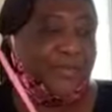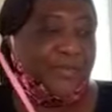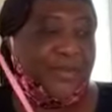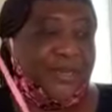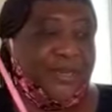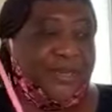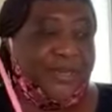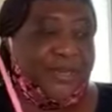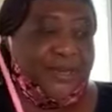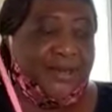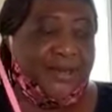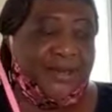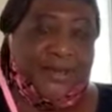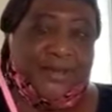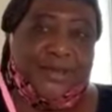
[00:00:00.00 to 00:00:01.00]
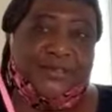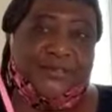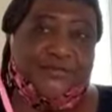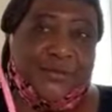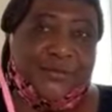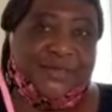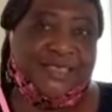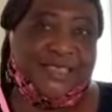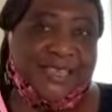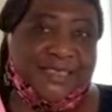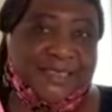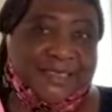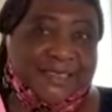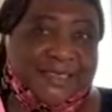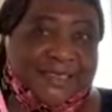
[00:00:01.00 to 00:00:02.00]
pink? It
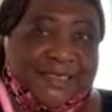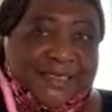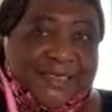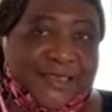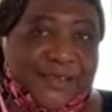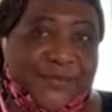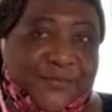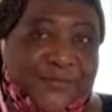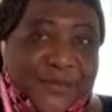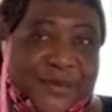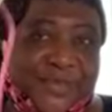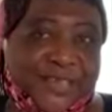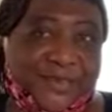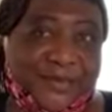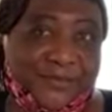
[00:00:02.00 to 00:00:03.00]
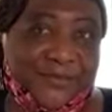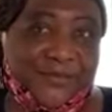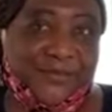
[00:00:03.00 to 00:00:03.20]
represents feminine